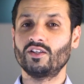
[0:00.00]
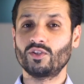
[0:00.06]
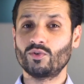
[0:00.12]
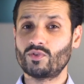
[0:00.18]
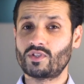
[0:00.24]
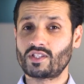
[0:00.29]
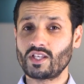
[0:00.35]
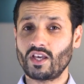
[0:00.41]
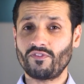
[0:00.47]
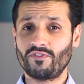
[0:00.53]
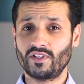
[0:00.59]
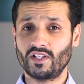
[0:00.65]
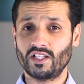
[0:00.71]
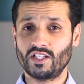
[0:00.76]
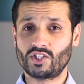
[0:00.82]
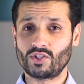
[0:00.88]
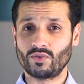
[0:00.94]
You
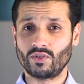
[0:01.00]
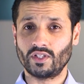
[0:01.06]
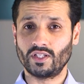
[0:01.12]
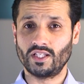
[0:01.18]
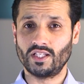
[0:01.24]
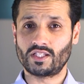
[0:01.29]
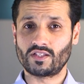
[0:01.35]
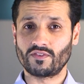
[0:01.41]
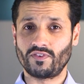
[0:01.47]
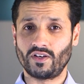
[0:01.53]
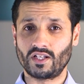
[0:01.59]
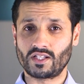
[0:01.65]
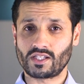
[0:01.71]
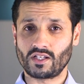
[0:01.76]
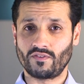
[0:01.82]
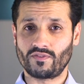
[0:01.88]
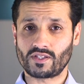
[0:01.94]
definitely do not need to
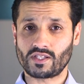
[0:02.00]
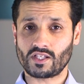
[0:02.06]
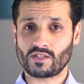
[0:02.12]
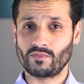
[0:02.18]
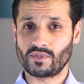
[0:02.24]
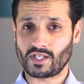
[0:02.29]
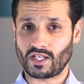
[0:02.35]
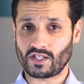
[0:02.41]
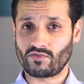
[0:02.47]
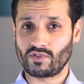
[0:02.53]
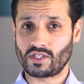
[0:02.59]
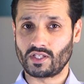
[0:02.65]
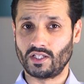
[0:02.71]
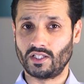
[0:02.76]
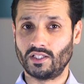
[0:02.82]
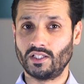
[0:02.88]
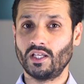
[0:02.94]
file a self-assessment tax
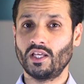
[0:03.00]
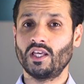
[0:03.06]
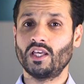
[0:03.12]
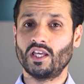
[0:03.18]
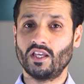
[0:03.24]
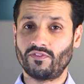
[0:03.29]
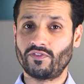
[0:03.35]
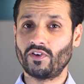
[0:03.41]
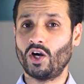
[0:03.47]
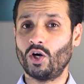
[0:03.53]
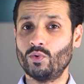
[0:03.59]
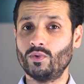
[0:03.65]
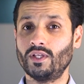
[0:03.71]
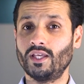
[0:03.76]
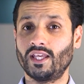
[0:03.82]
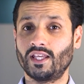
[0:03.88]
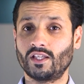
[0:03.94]
return if your
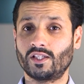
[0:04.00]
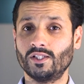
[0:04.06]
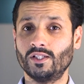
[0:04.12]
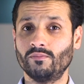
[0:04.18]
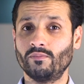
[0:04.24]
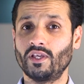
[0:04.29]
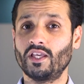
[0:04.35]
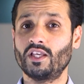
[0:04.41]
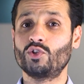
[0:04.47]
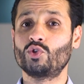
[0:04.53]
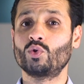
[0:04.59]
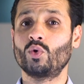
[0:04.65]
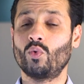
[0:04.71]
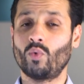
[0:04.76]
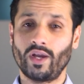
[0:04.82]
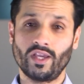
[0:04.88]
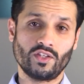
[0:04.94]
only income is
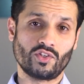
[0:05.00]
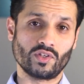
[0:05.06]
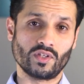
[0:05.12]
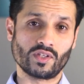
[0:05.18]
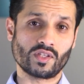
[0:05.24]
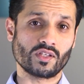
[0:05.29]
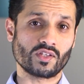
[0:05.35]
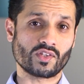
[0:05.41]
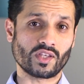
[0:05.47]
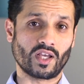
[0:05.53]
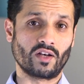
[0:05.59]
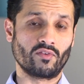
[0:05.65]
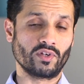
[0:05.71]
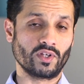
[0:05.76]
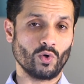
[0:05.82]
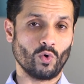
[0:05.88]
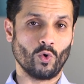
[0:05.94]
your wages,
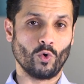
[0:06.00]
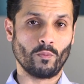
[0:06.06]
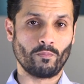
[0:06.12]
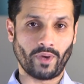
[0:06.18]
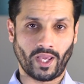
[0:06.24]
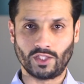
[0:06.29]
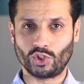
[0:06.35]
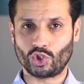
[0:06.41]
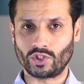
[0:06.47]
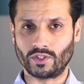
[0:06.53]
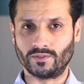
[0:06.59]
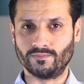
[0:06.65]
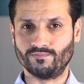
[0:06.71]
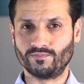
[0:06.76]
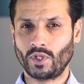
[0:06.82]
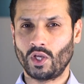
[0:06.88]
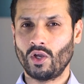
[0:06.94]
salary or
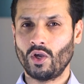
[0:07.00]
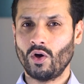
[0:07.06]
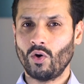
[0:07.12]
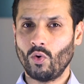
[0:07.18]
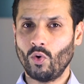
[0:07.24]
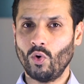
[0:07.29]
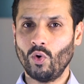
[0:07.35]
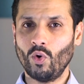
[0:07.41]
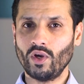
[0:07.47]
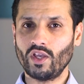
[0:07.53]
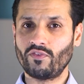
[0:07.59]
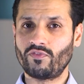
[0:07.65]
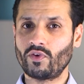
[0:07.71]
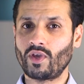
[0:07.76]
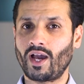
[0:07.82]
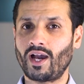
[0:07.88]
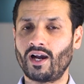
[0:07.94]
pension, or
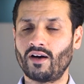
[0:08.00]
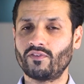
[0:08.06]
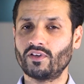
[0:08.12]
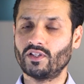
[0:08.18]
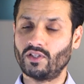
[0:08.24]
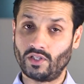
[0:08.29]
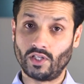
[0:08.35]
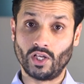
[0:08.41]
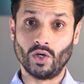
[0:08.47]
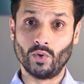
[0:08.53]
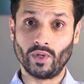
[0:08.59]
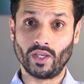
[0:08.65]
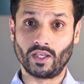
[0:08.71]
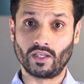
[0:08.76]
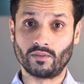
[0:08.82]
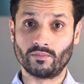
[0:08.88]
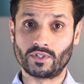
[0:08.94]
if you have no
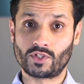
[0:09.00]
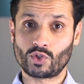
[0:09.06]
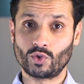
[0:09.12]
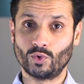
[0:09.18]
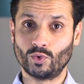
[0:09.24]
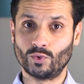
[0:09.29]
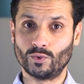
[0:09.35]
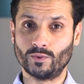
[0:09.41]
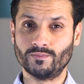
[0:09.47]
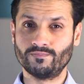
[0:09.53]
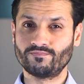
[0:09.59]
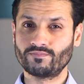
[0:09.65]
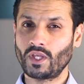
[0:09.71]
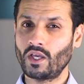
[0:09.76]
income at all.